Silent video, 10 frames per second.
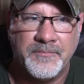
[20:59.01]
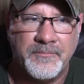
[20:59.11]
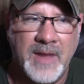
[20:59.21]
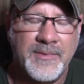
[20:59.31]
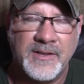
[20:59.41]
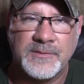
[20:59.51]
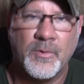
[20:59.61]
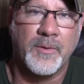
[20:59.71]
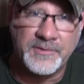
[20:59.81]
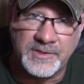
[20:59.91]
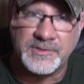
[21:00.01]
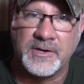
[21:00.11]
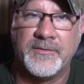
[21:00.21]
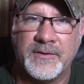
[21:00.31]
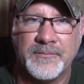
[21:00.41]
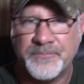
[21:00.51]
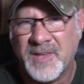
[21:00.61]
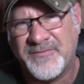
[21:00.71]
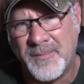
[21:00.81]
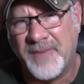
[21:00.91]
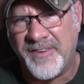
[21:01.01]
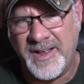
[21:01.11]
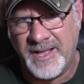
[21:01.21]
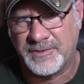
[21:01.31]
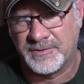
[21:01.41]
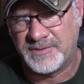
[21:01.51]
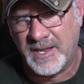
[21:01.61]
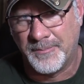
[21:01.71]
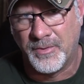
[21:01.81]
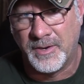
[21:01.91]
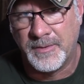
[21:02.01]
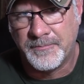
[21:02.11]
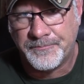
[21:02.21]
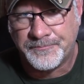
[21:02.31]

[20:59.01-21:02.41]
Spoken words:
maybe is more deserving from a financial standpoint.